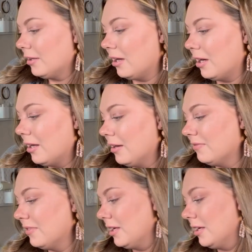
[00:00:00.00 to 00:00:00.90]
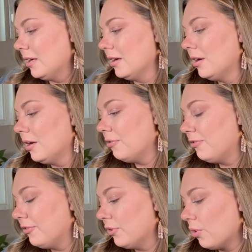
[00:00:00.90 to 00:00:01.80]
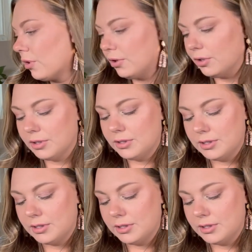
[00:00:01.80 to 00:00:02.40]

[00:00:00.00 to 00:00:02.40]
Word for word: lot of the floral